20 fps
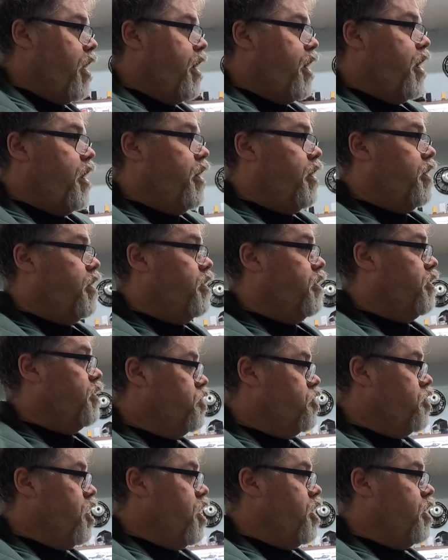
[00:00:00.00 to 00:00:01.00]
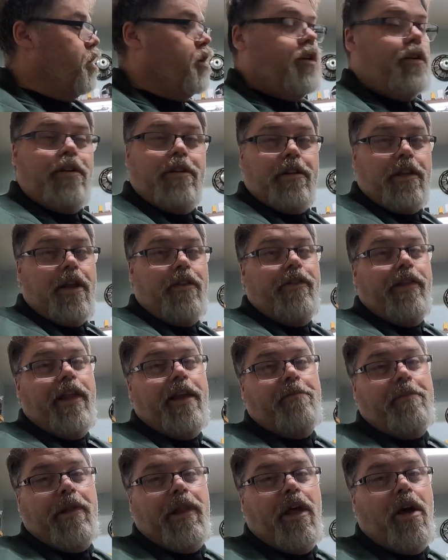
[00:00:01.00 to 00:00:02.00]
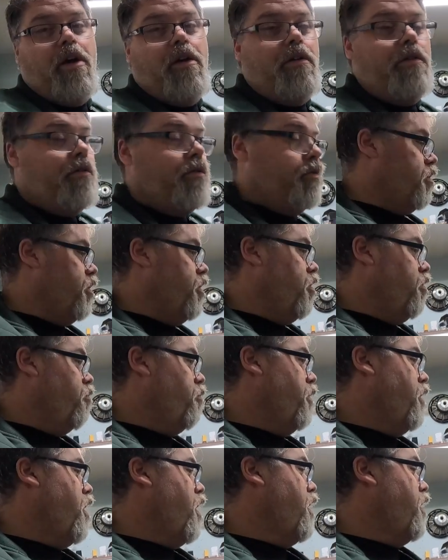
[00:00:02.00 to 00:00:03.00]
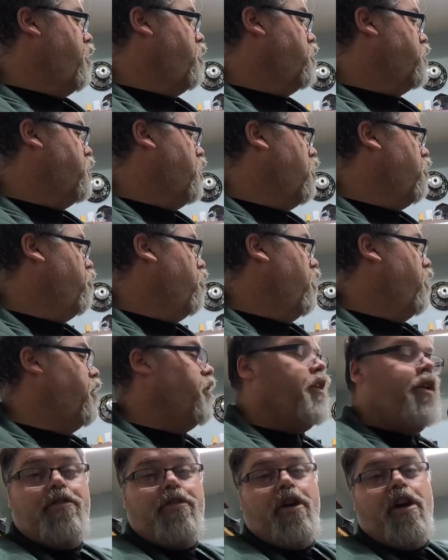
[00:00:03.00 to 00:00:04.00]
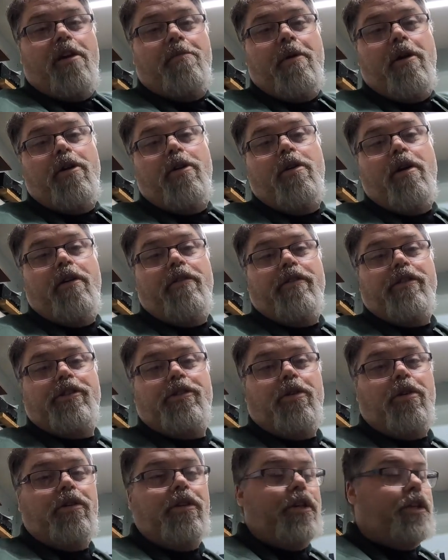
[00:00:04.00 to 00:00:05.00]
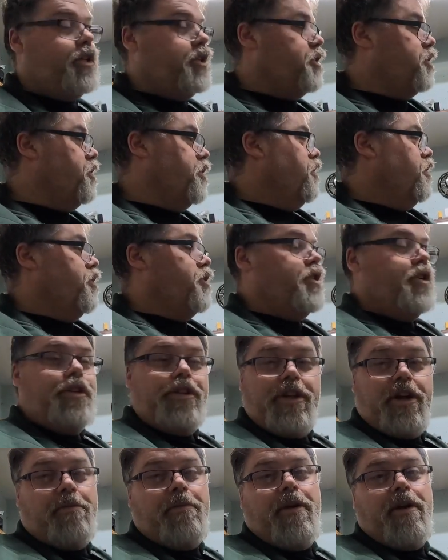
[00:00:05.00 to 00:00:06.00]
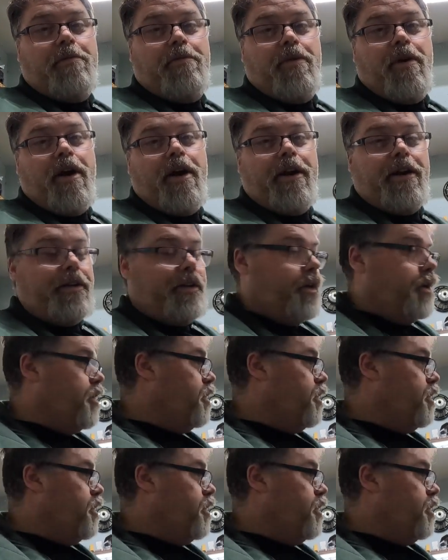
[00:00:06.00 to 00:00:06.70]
like it. Junk. Leave a link below so you don't get yourself one. Sorry about whoever sold this. You should sell better product